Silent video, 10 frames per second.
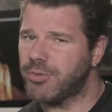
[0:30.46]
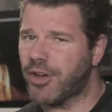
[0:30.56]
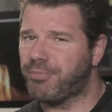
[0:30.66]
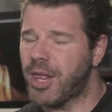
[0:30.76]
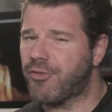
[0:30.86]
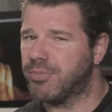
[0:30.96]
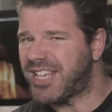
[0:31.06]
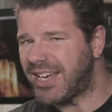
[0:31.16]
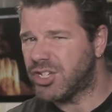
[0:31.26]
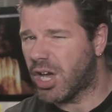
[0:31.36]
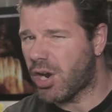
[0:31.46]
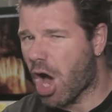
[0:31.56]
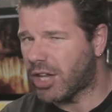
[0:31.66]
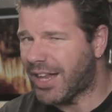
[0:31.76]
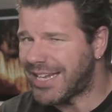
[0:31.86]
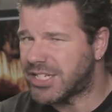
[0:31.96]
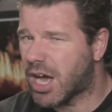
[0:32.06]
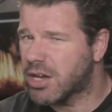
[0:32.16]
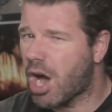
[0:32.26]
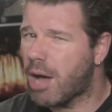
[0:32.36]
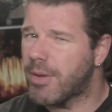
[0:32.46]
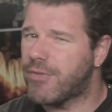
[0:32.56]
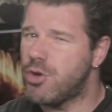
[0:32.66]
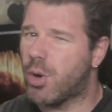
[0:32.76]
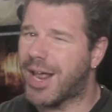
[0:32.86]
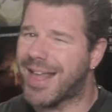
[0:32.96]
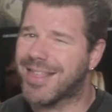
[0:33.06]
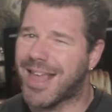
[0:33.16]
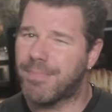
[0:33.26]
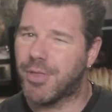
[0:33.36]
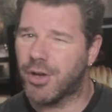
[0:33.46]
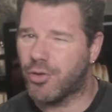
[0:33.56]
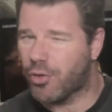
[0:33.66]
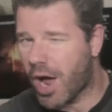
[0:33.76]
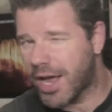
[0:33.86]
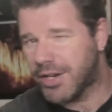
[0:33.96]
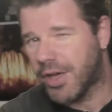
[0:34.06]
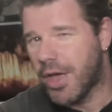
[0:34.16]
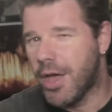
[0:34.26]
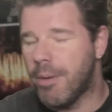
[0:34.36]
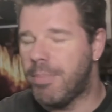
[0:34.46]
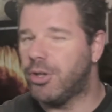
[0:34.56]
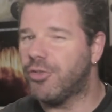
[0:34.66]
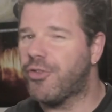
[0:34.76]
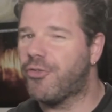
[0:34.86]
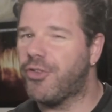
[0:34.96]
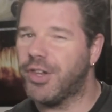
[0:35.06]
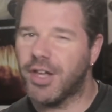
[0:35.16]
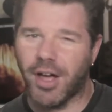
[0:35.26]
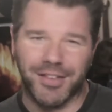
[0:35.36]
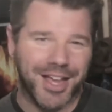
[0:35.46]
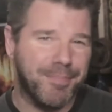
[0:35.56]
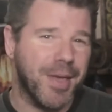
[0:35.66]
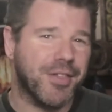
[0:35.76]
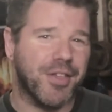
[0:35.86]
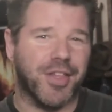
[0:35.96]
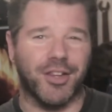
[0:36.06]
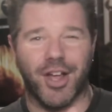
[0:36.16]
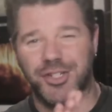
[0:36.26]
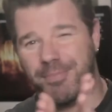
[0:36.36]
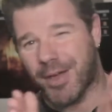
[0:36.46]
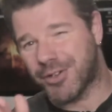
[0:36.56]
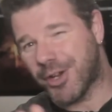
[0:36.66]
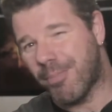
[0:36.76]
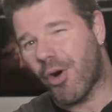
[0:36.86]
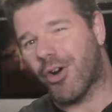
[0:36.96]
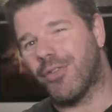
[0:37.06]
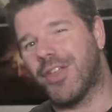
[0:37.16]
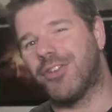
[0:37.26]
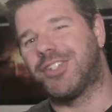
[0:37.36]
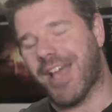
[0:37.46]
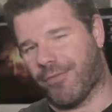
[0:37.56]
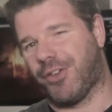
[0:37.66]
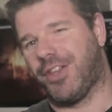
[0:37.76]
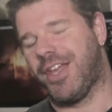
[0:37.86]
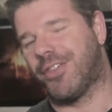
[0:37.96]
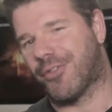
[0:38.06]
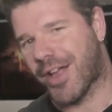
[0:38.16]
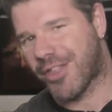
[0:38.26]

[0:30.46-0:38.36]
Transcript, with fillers: Jeff Blake from TenTonOnline.com. If you want to escape the grind, build a fulfilling online business, and launch a better tomorrow, then you're definitely in the right